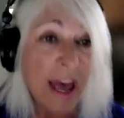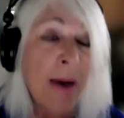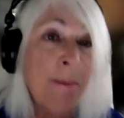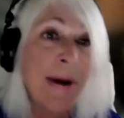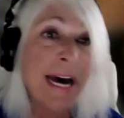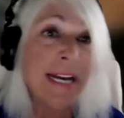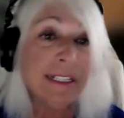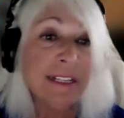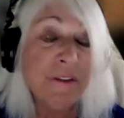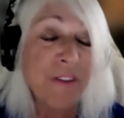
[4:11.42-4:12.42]
But
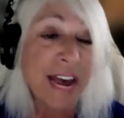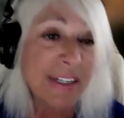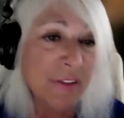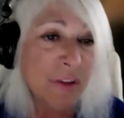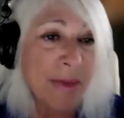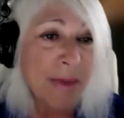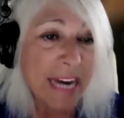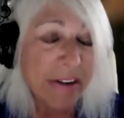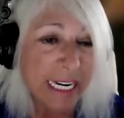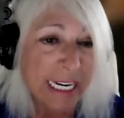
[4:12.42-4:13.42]
the fact of the matter
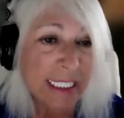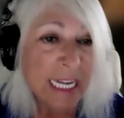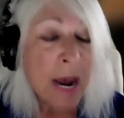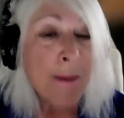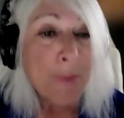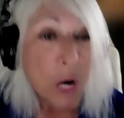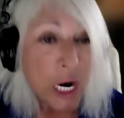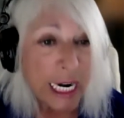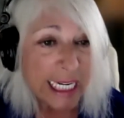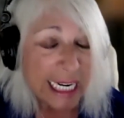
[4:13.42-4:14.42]
is,
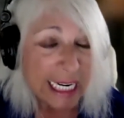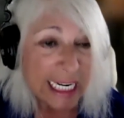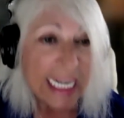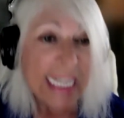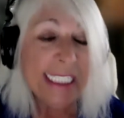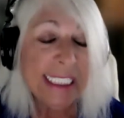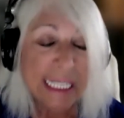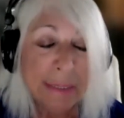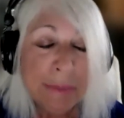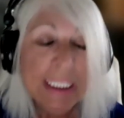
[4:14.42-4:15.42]
marketing is
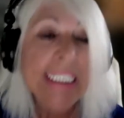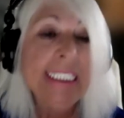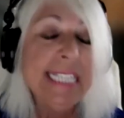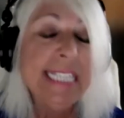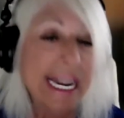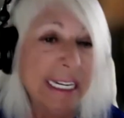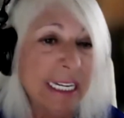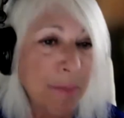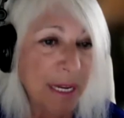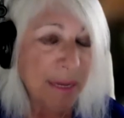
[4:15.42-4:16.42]
simply telling
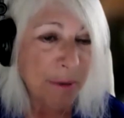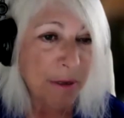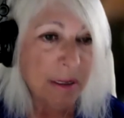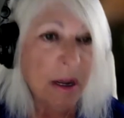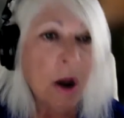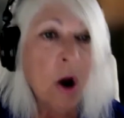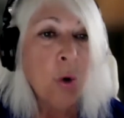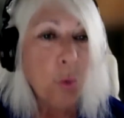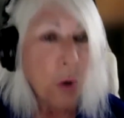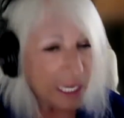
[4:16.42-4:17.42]
people
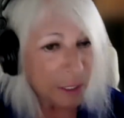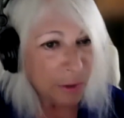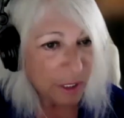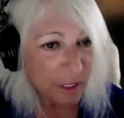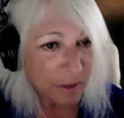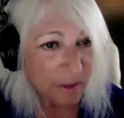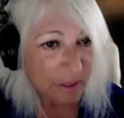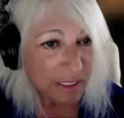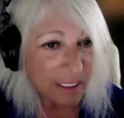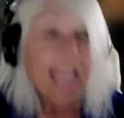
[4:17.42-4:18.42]
what you do
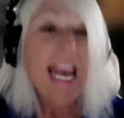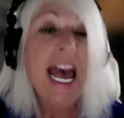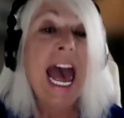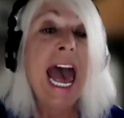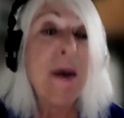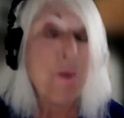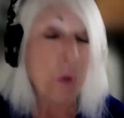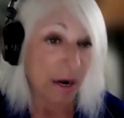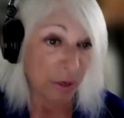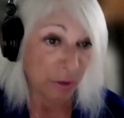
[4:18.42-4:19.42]
and where
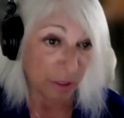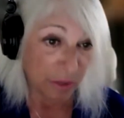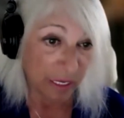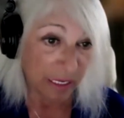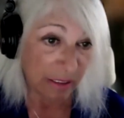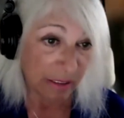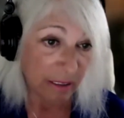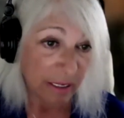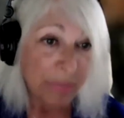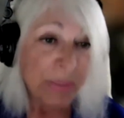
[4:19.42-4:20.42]
you do it.
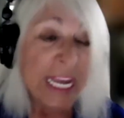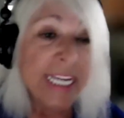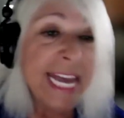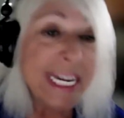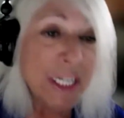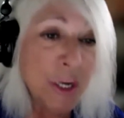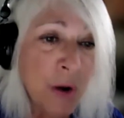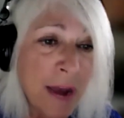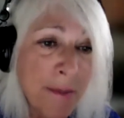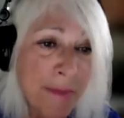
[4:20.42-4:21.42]
Can you
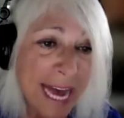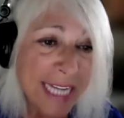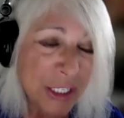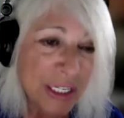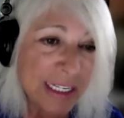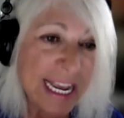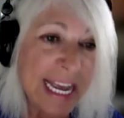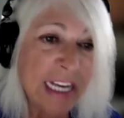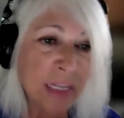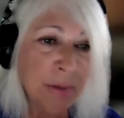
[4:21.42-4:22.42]
imagine a
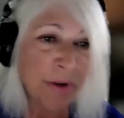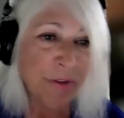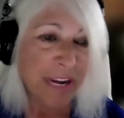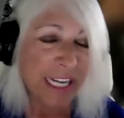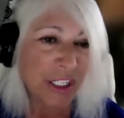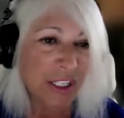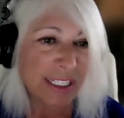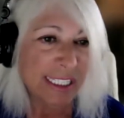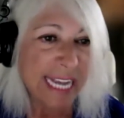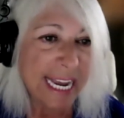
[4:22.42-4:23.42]
health professional
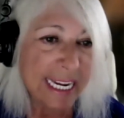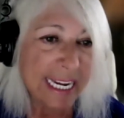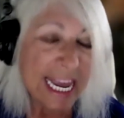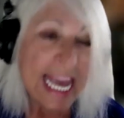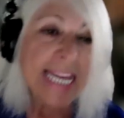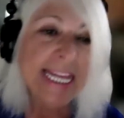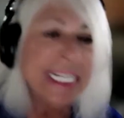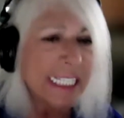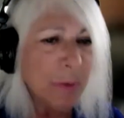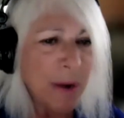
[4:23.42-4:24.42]
saying, this
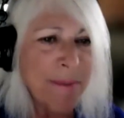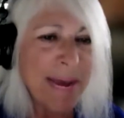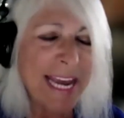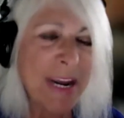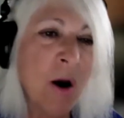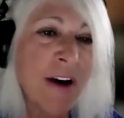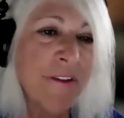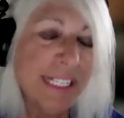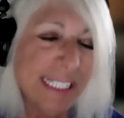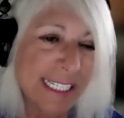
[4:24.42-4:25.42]
is where my
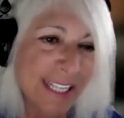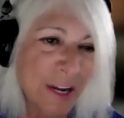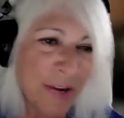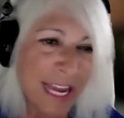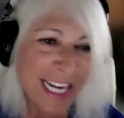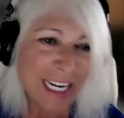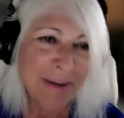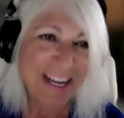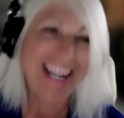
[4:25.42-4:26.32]
office is located, but